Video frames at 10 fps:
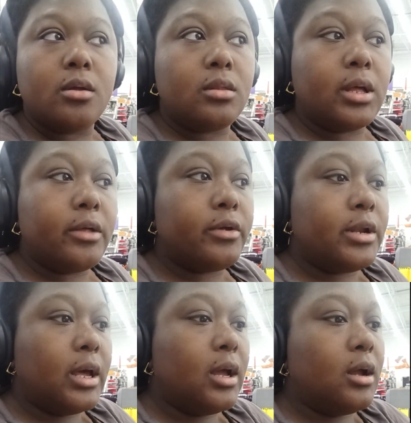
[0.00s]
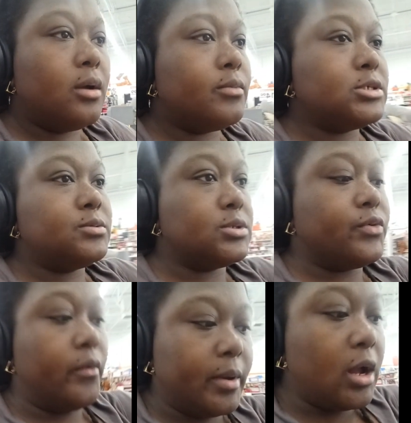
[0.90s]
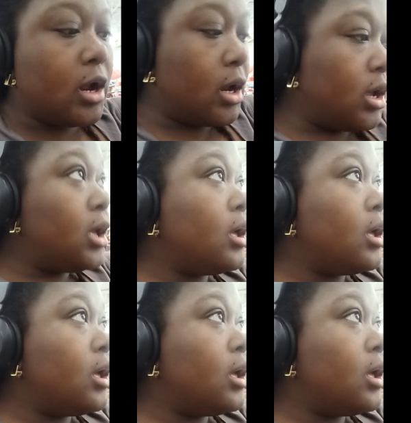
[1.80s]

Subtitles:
the other day when she was grooming her.